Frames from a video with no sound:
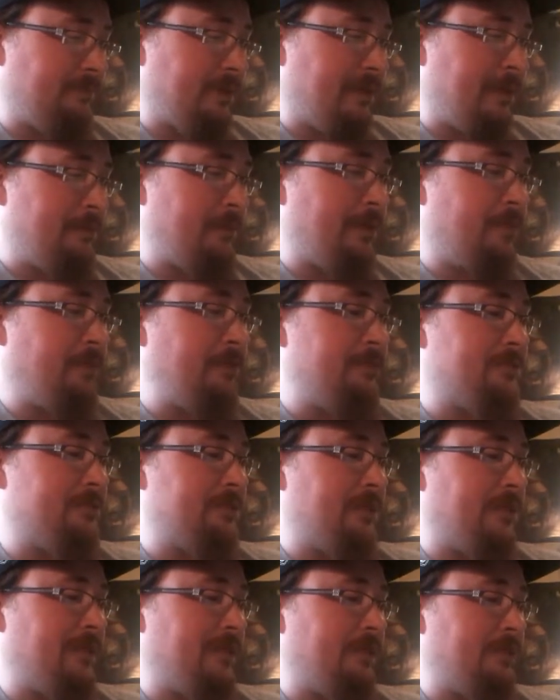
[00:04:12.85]
And
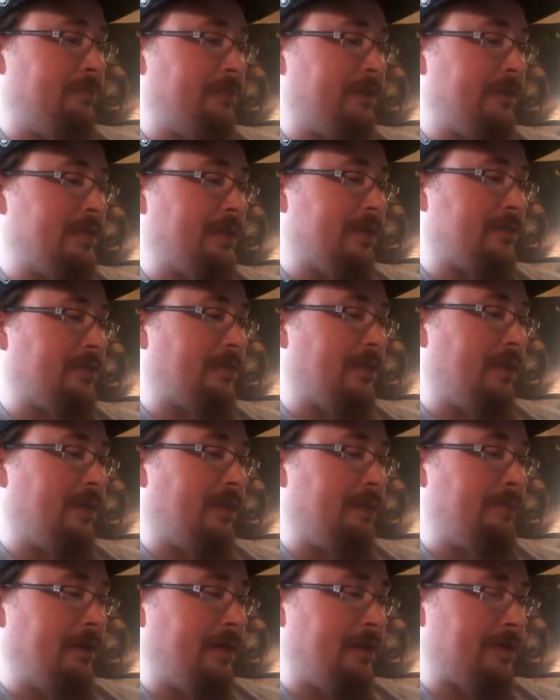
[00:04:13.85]
Methusael begot
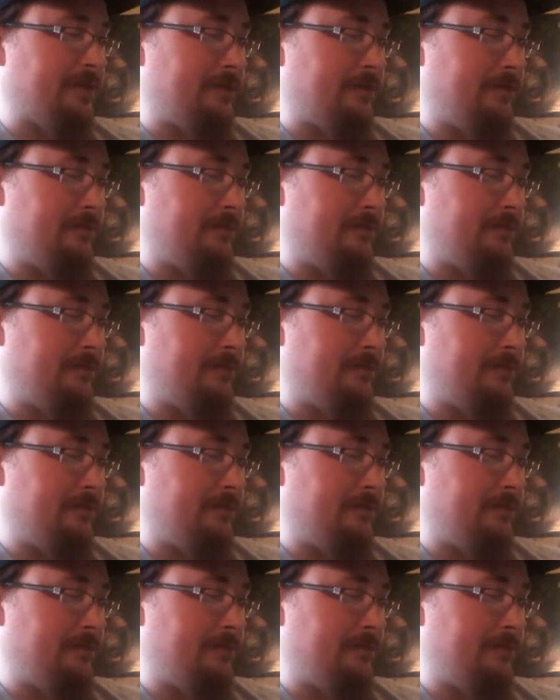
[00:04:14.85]
Lamech.